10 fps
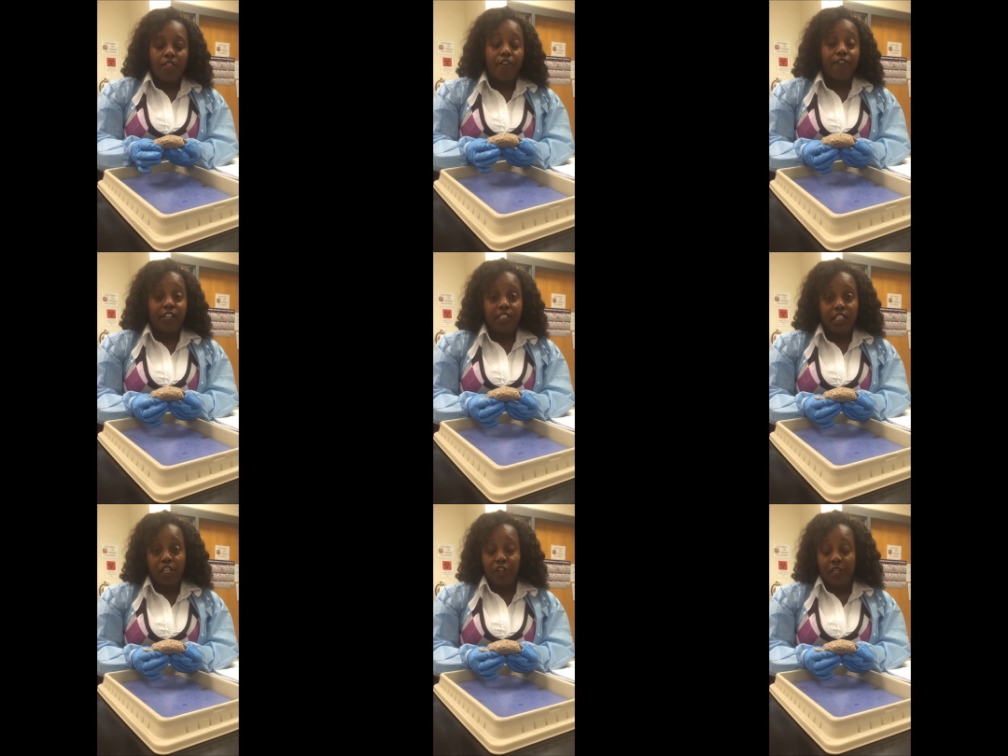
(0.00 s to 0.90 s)
The first
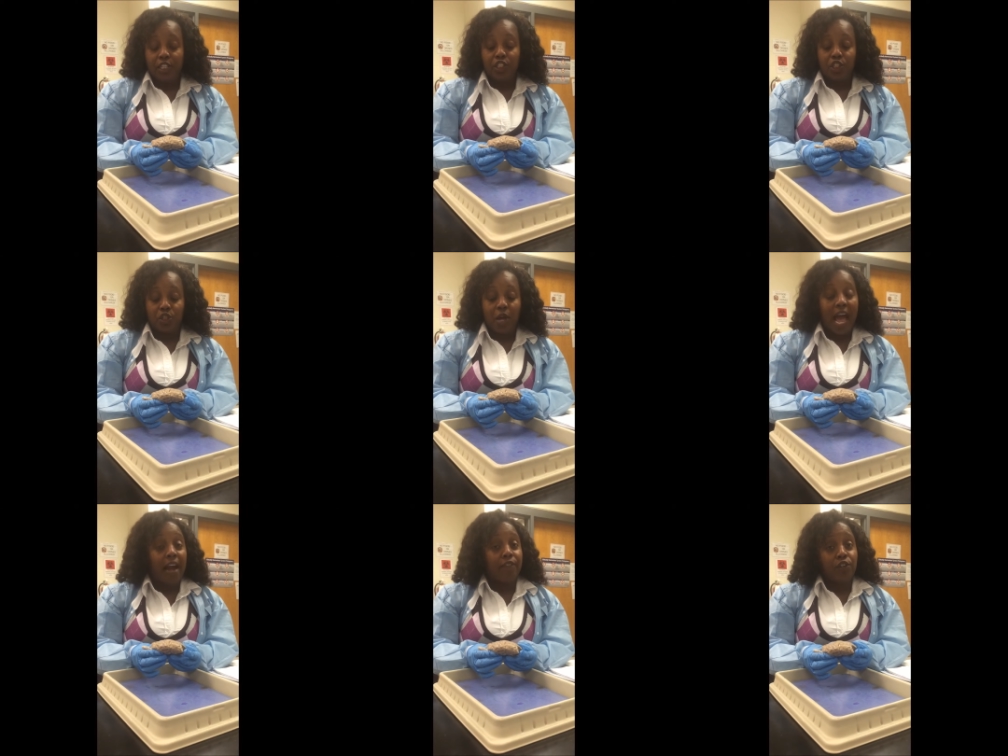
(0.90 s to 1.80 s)
thing you need to do
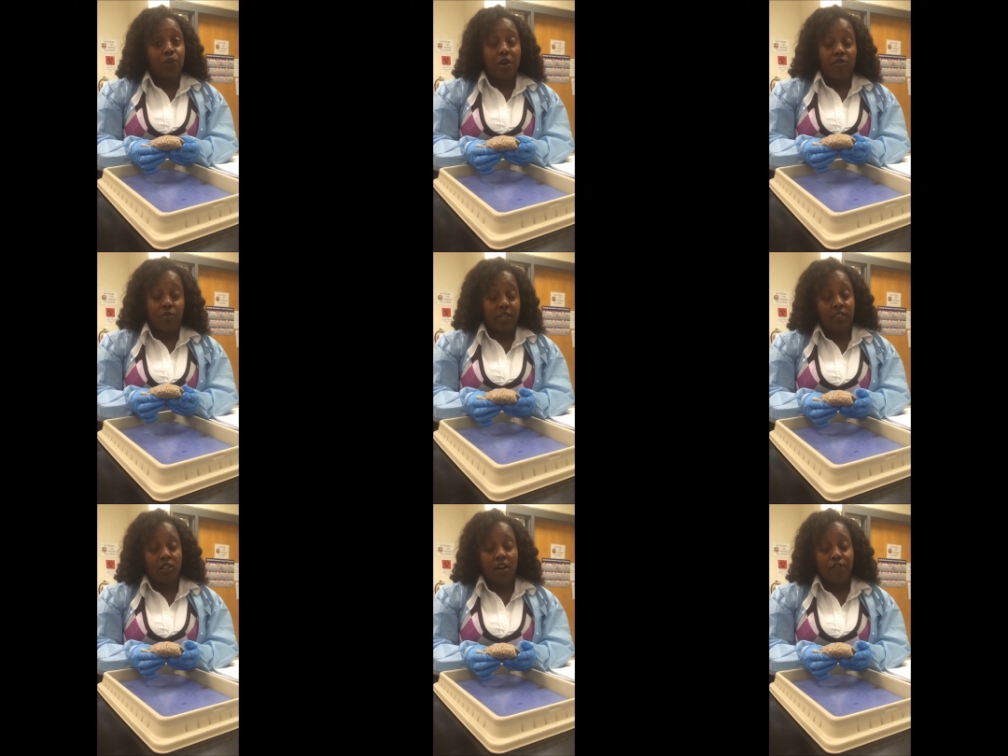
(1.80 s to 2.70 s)
after you have
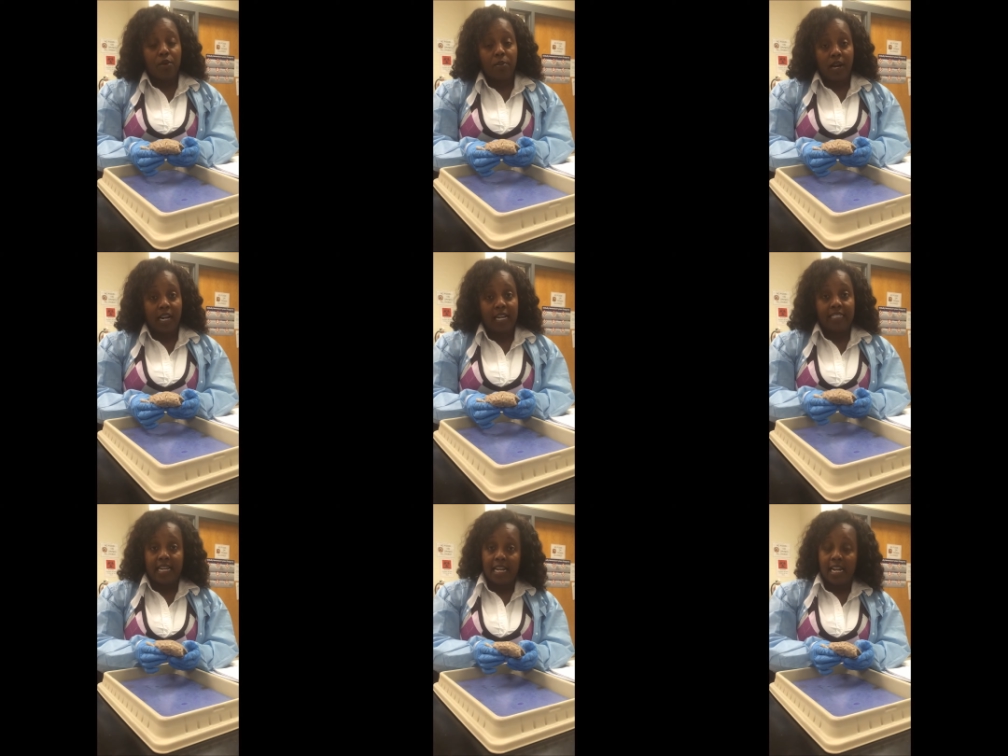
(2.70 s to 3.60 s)
rinsed off your brain
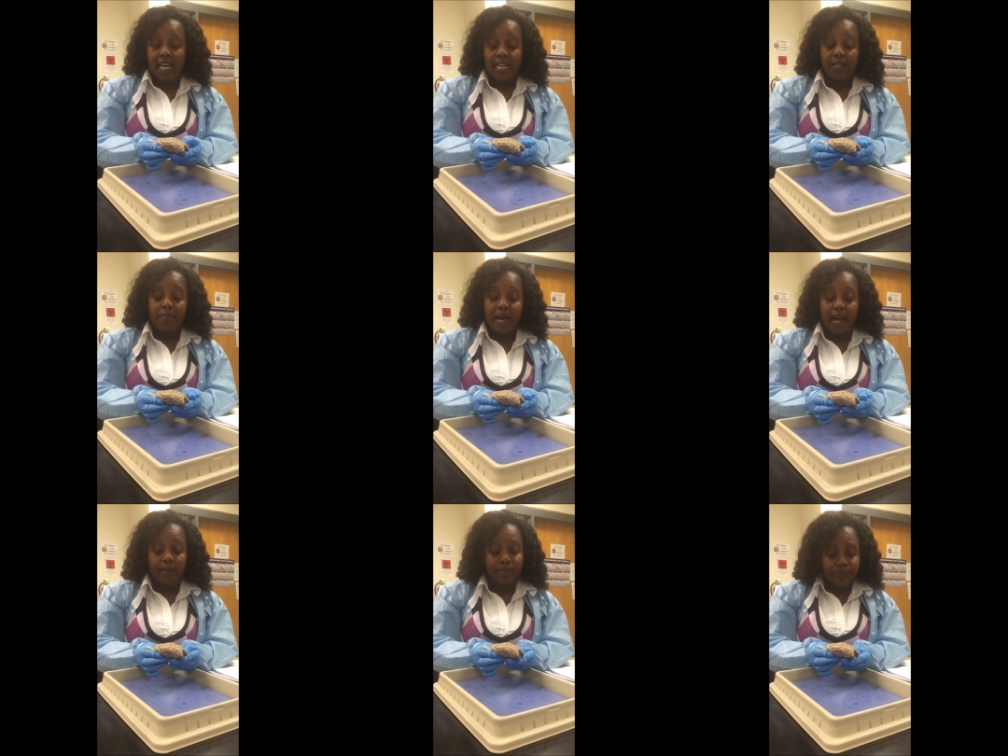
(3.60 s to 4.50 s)
and taken it out of the
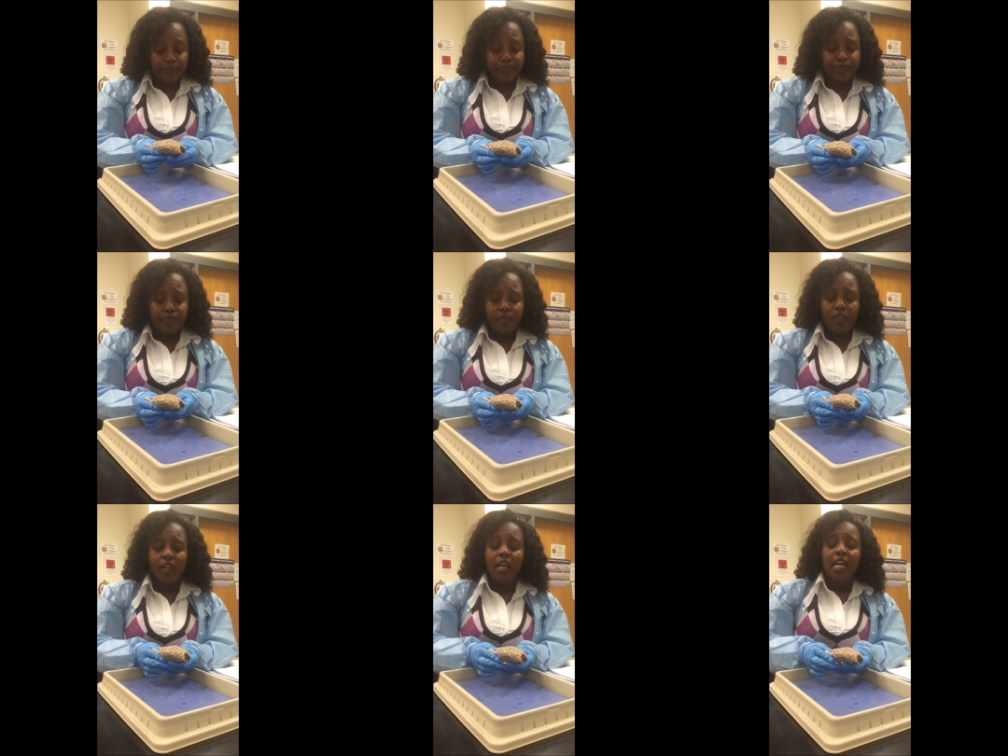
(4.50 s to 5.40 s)
bag
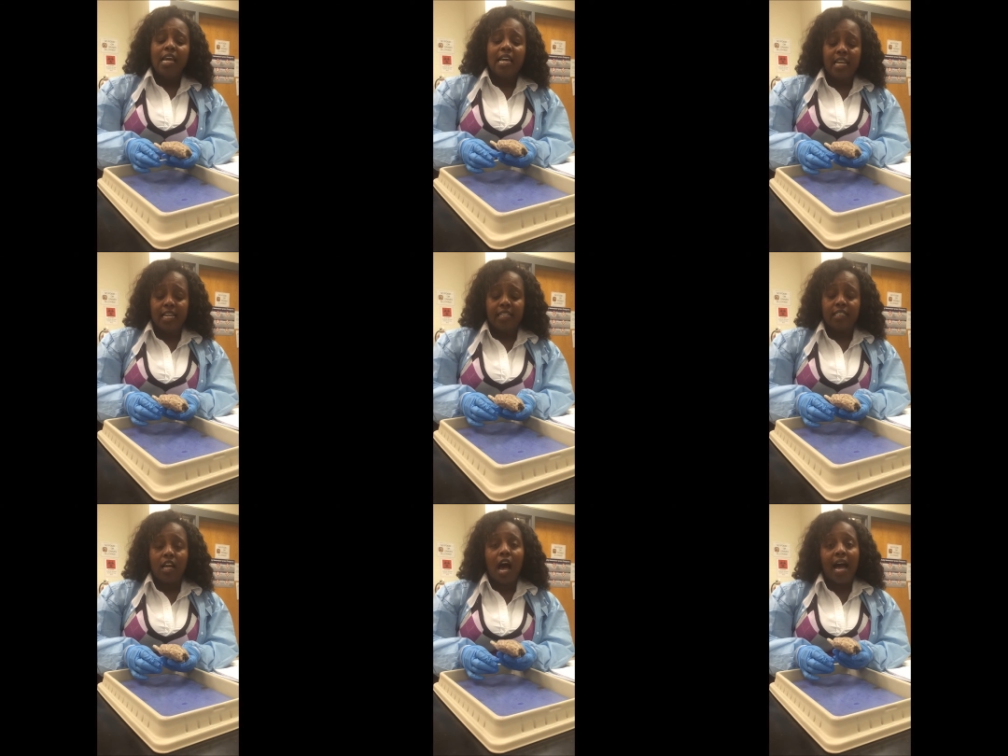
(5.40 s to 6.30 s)

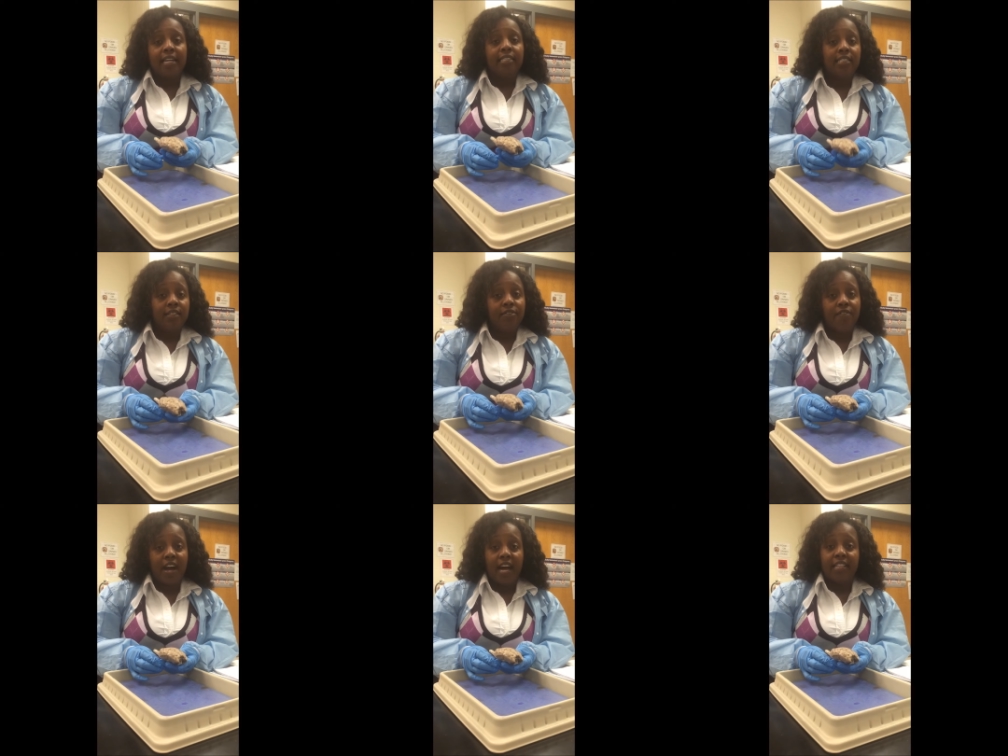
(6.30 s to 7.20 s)
is
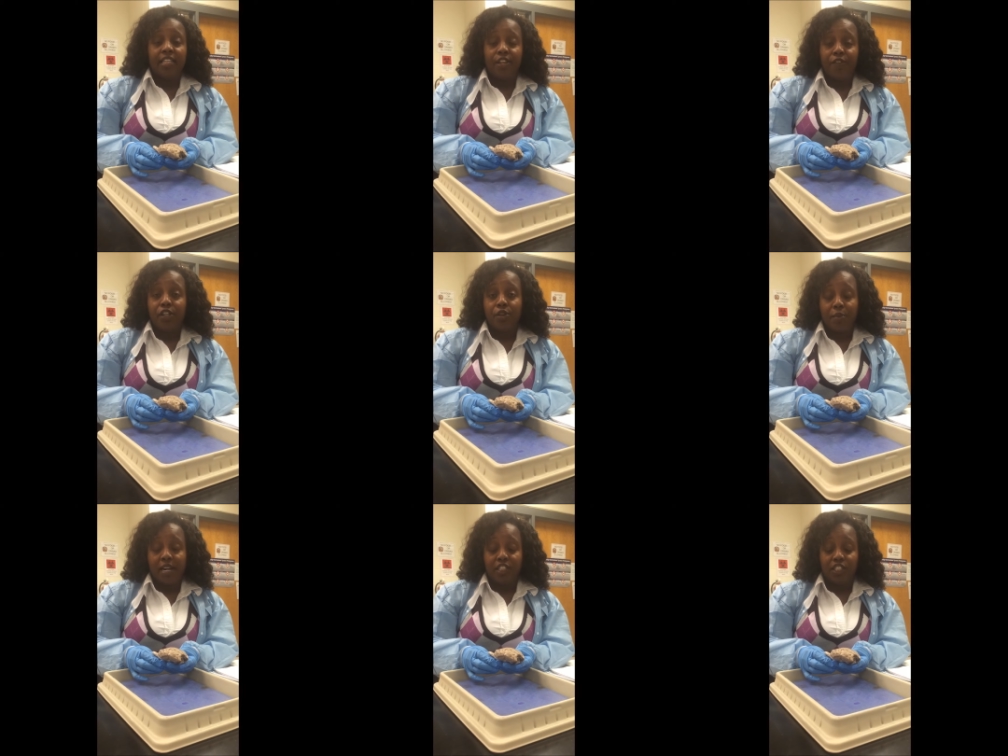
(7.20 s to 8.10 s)
identify the different
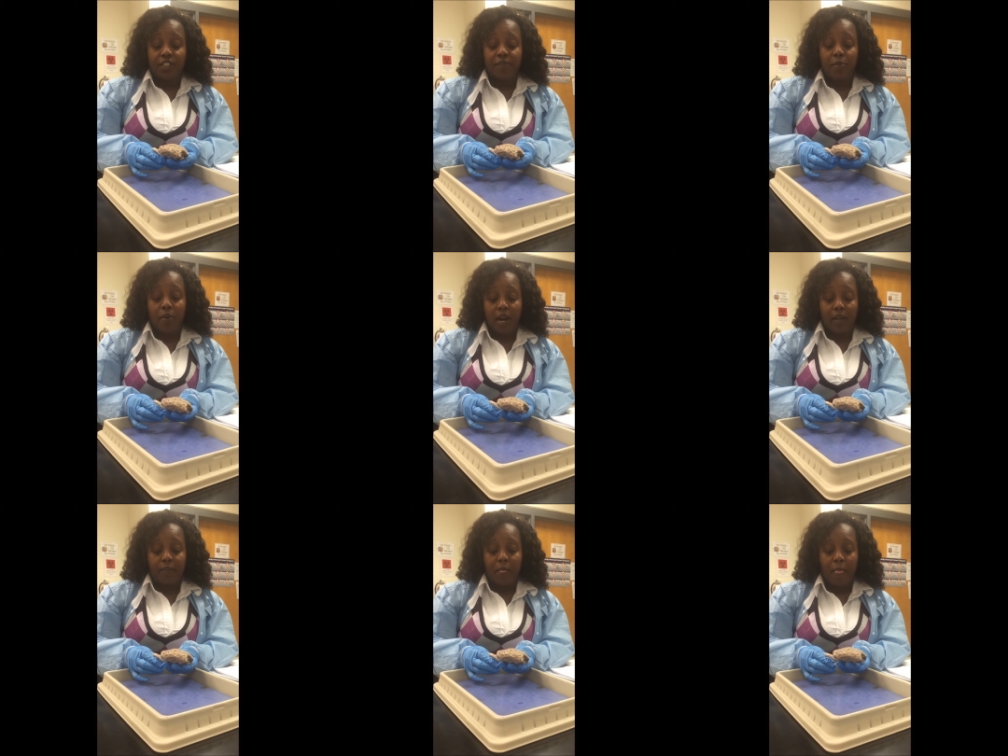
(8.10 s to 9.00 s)
directions of the brain.